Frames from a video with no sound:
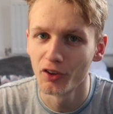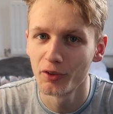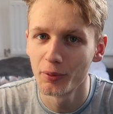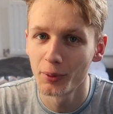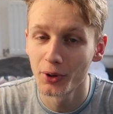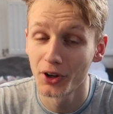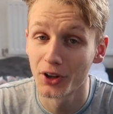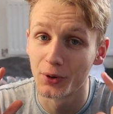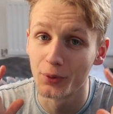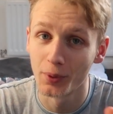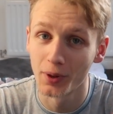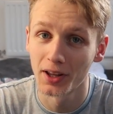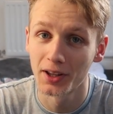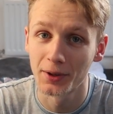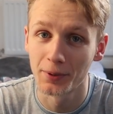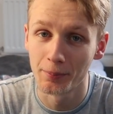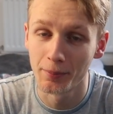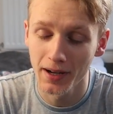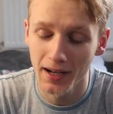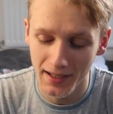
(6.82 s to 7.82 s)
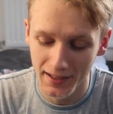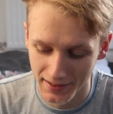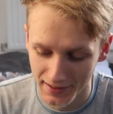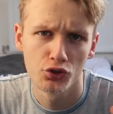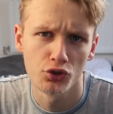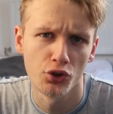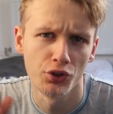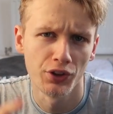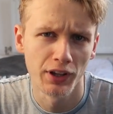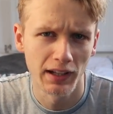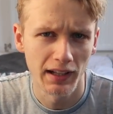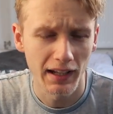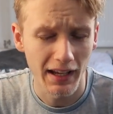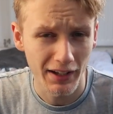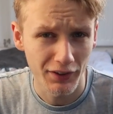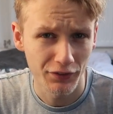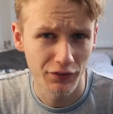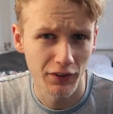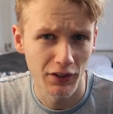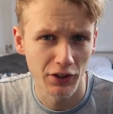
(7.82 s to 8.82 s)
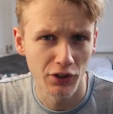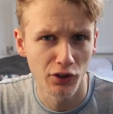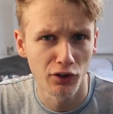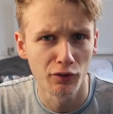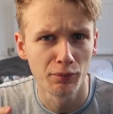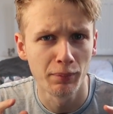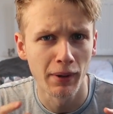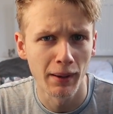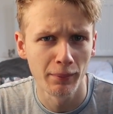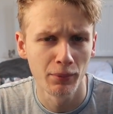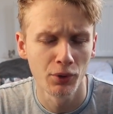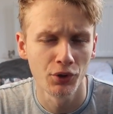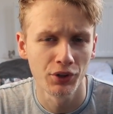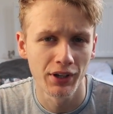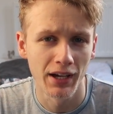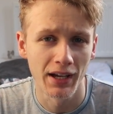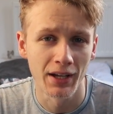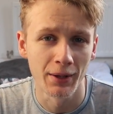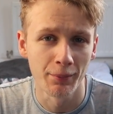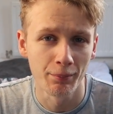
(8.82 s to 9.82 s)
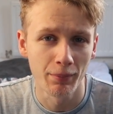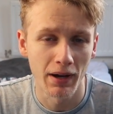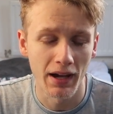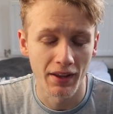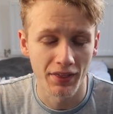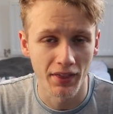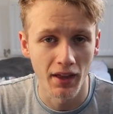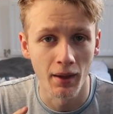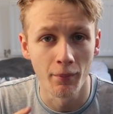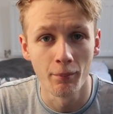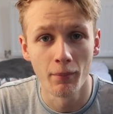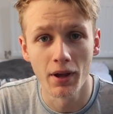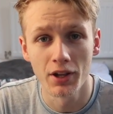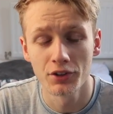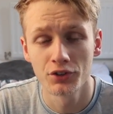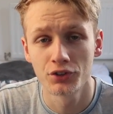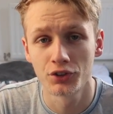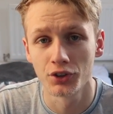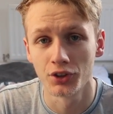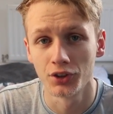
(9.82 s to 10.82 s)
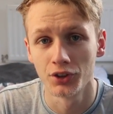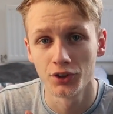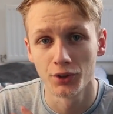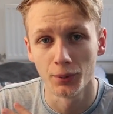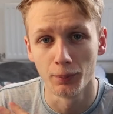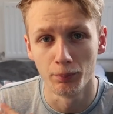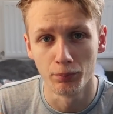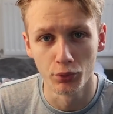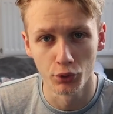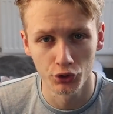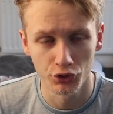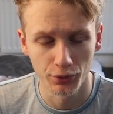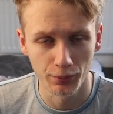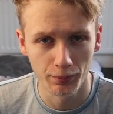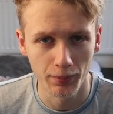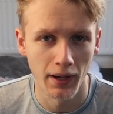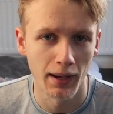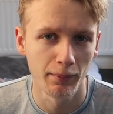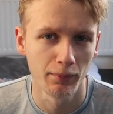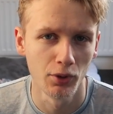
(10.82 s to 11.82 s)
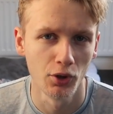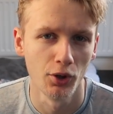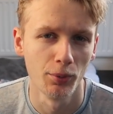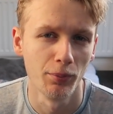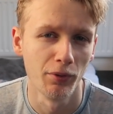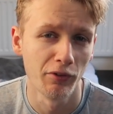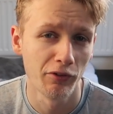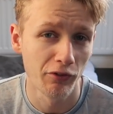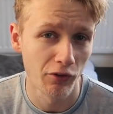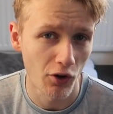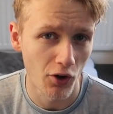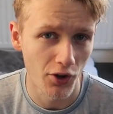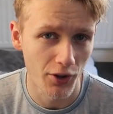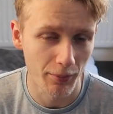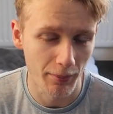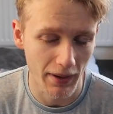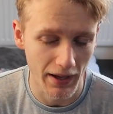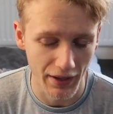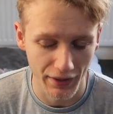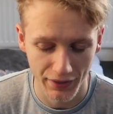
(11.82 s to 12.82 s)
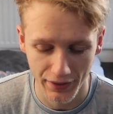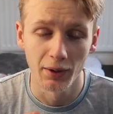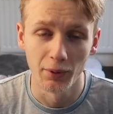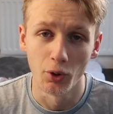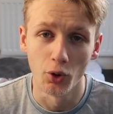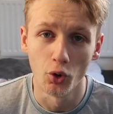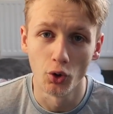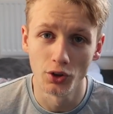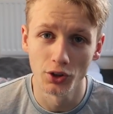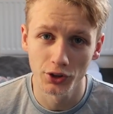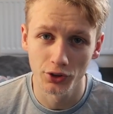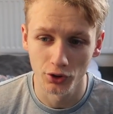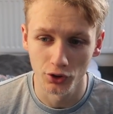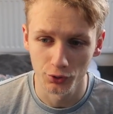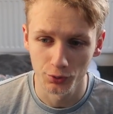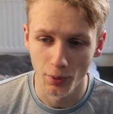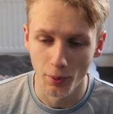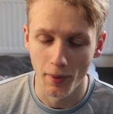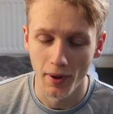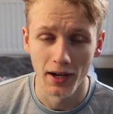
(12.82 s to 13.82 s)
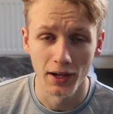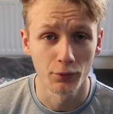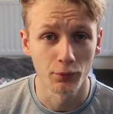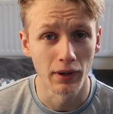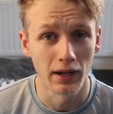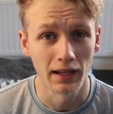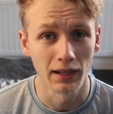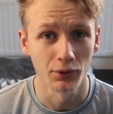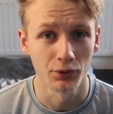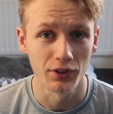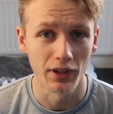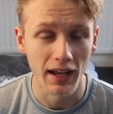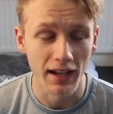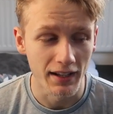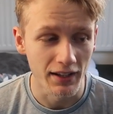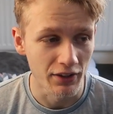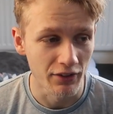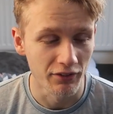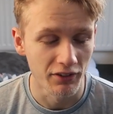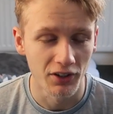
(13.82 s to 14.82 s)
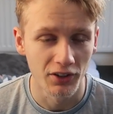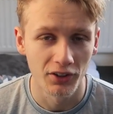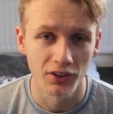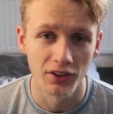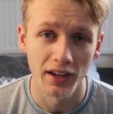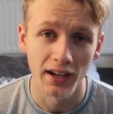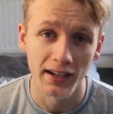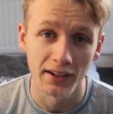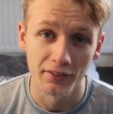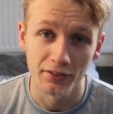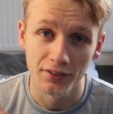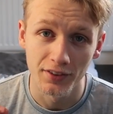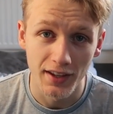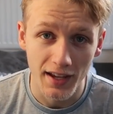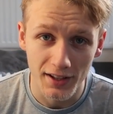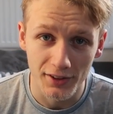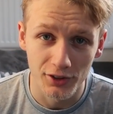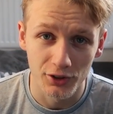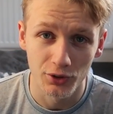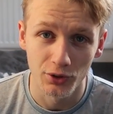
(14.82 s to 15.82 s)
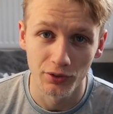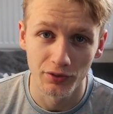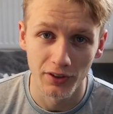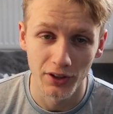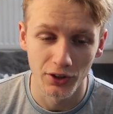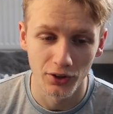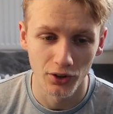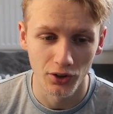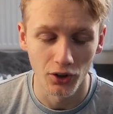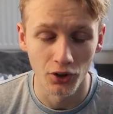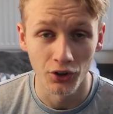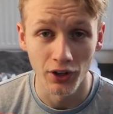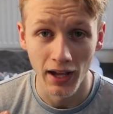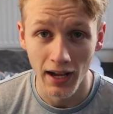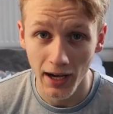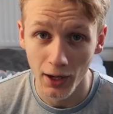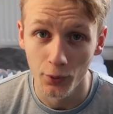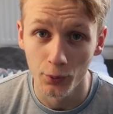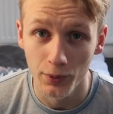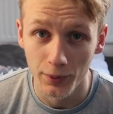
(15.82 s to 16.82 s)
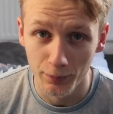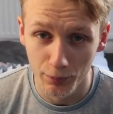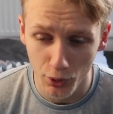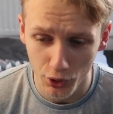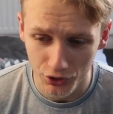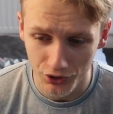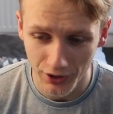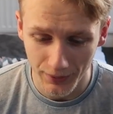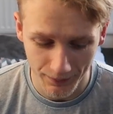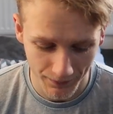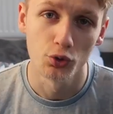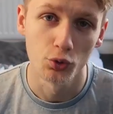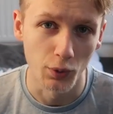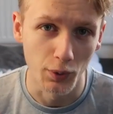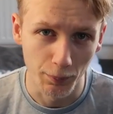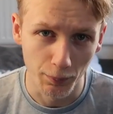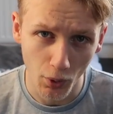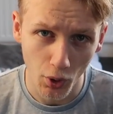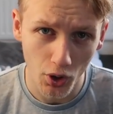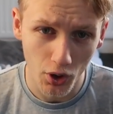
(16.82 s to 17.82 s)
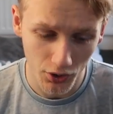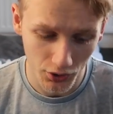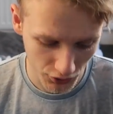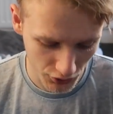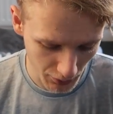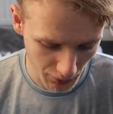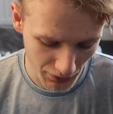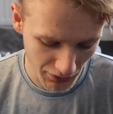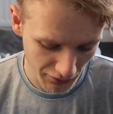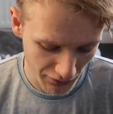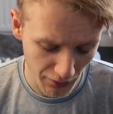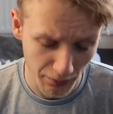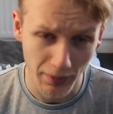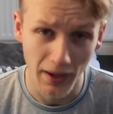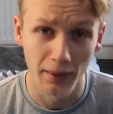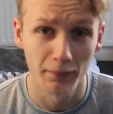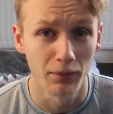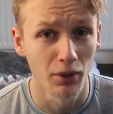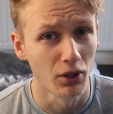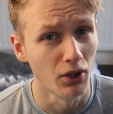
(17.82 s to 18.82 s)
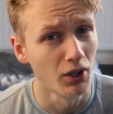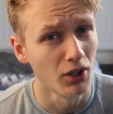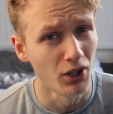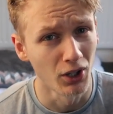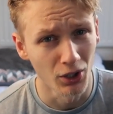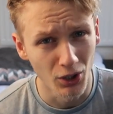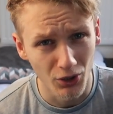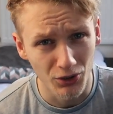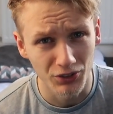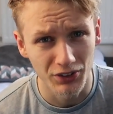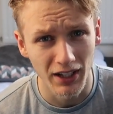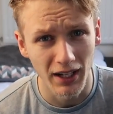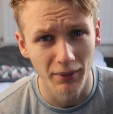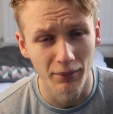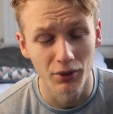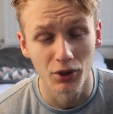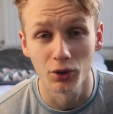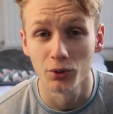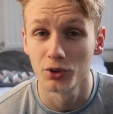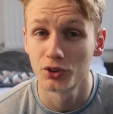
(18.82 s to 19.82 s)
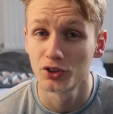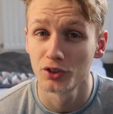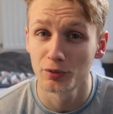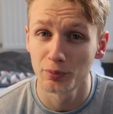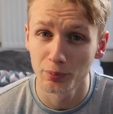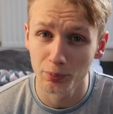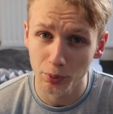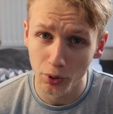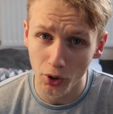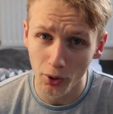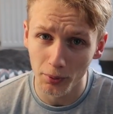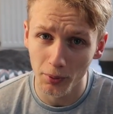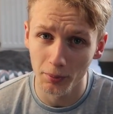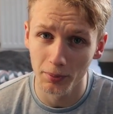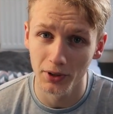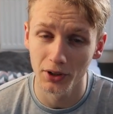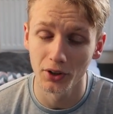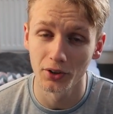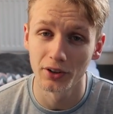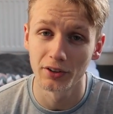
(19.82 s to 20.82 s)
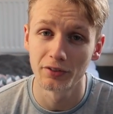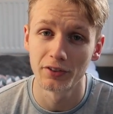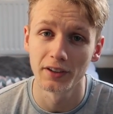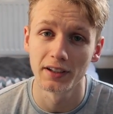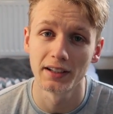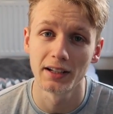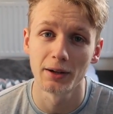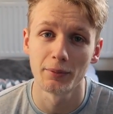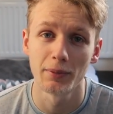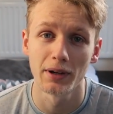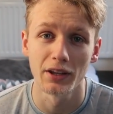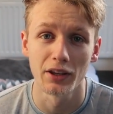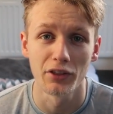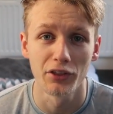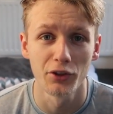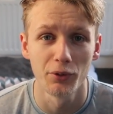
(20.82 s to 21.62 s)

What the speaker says: everybody, welcome back. So in the last video of Pablo getting a bath, I mentioned brushing Pablo before the bath. Now it only crossed my mind while I was editing the video that I have yet to do a video on how we brush him. So we bought something for Pablo a long time ago, which you've probably already figured out by the